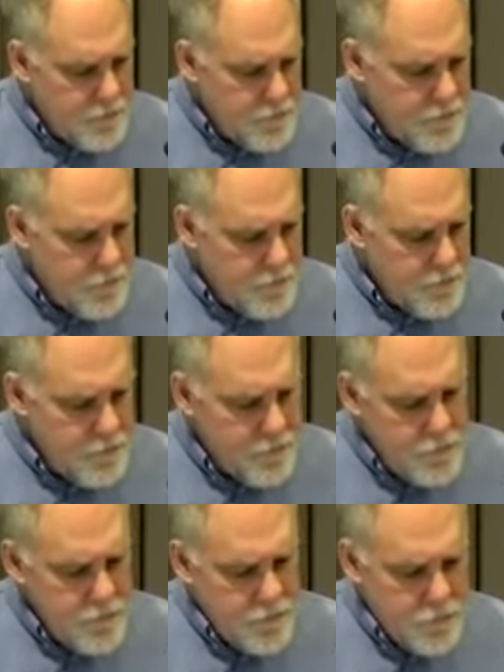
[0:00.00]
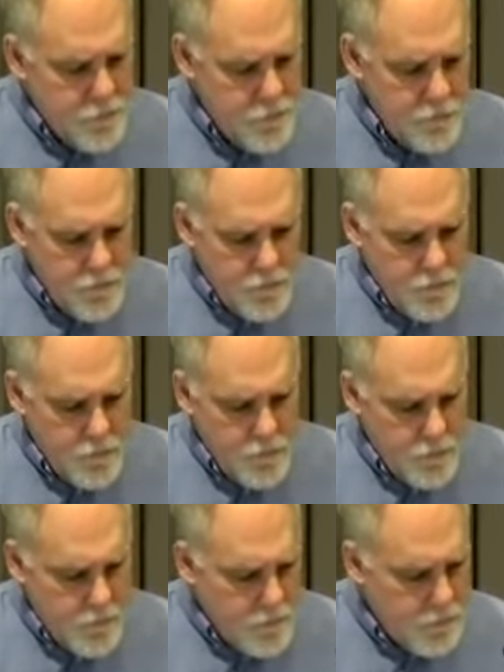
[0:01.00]

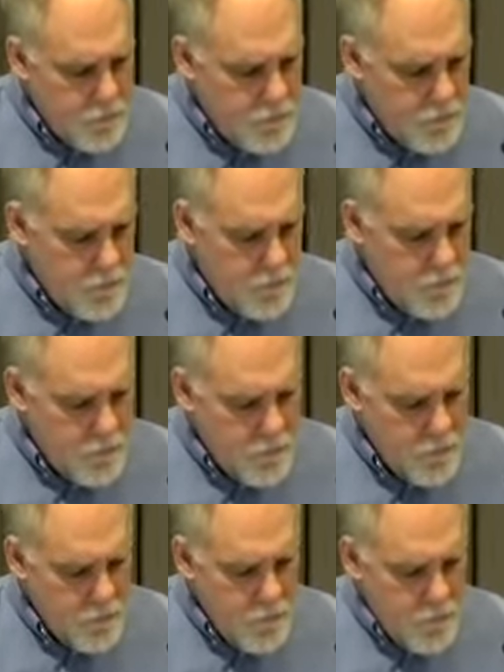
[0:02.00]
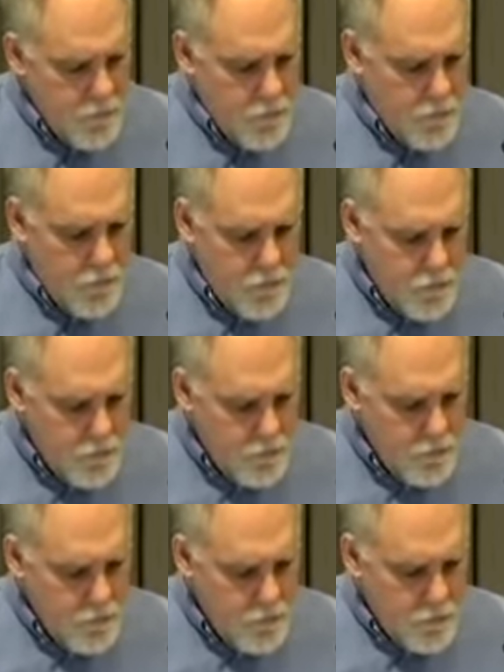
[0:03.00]

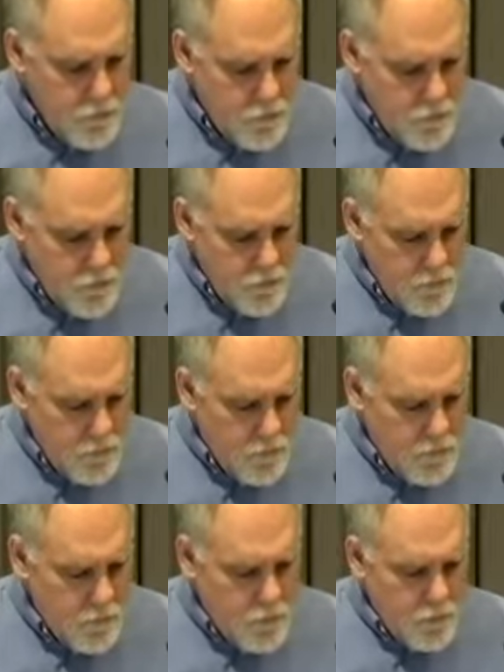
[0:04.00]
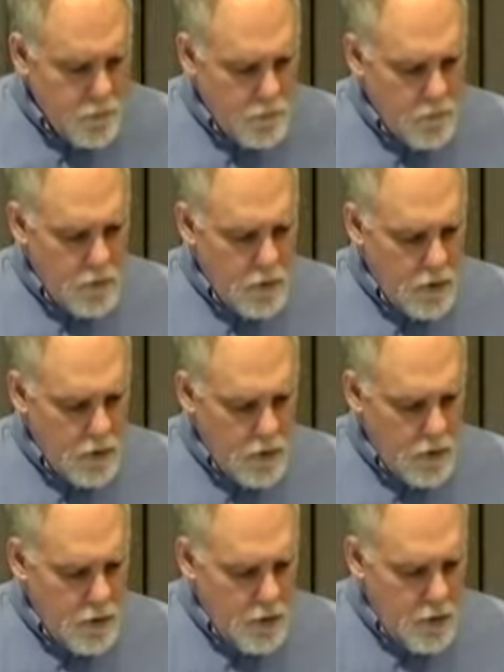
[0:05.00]

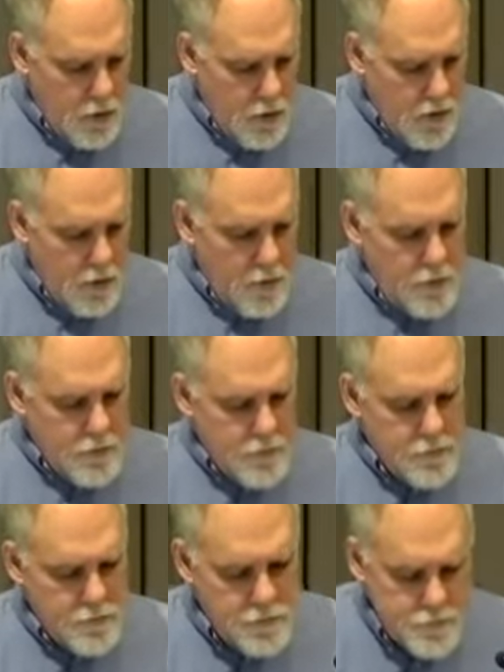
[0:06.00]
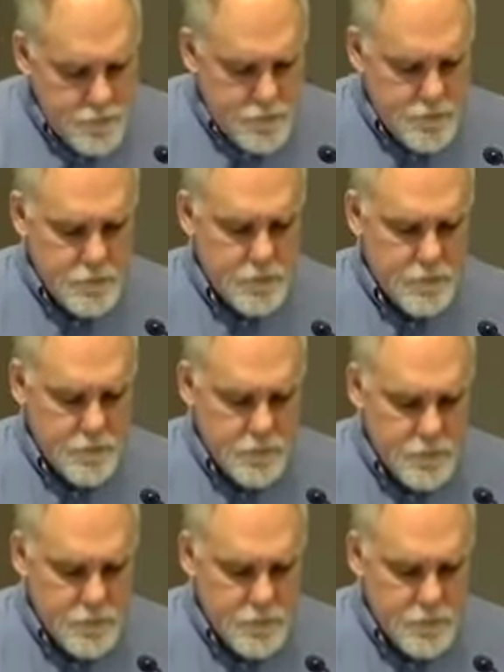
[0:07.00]
No one is speaking in this clip.